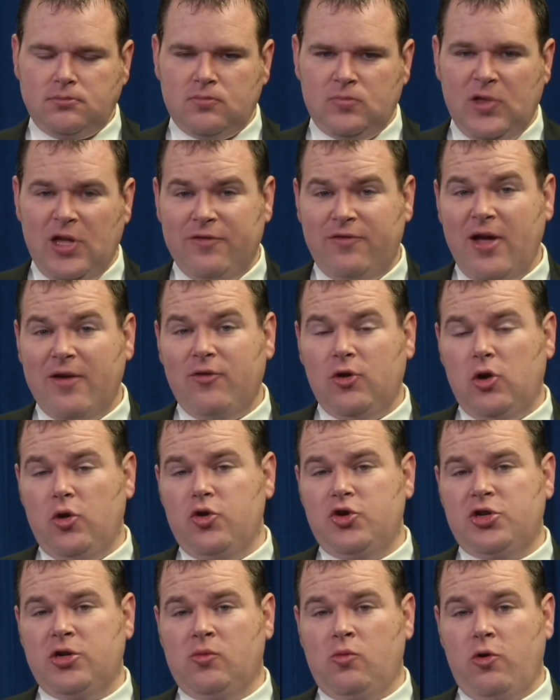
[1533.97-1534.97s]
If
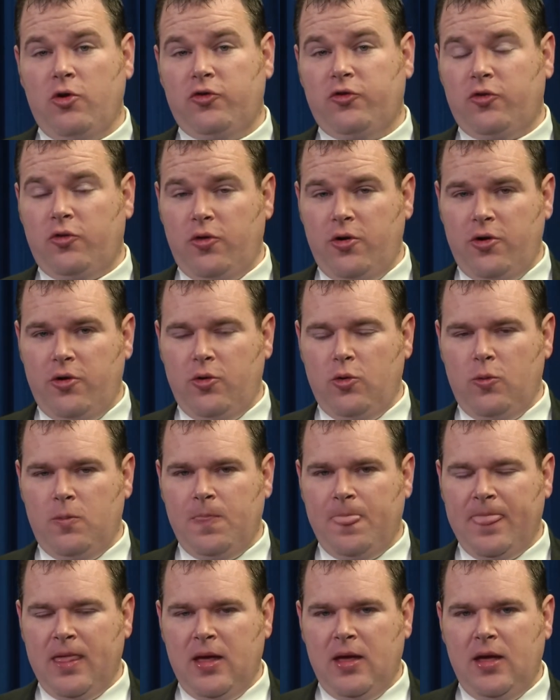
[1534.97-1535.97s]
evolution were true,
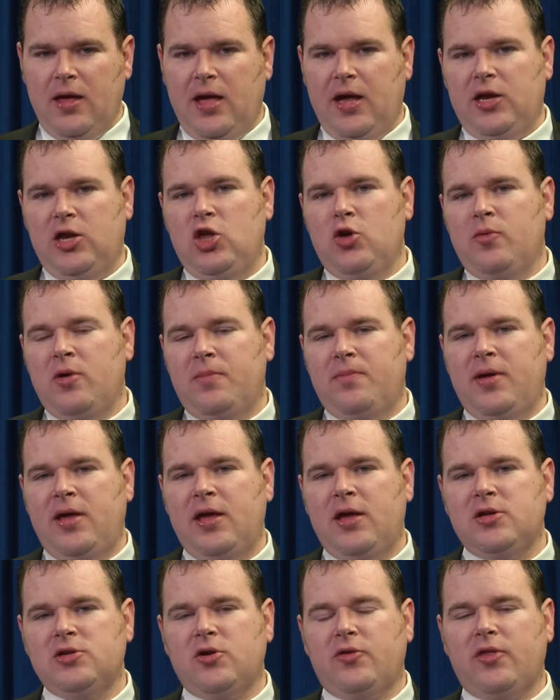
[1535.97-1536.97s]
and human
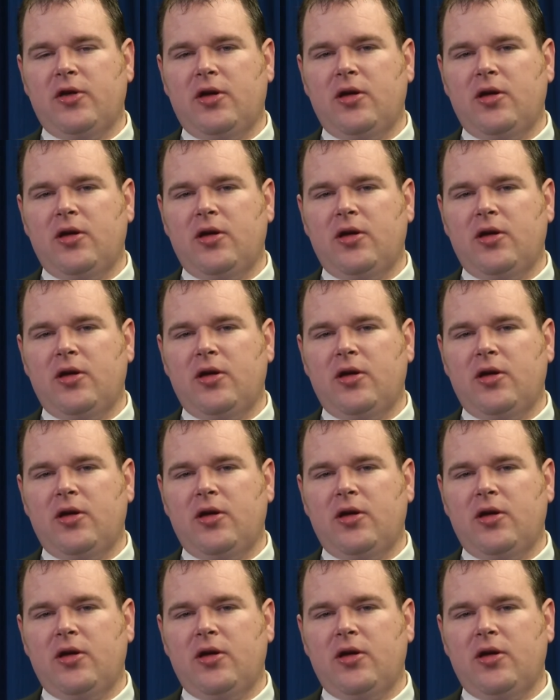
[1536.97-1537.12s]
beings are the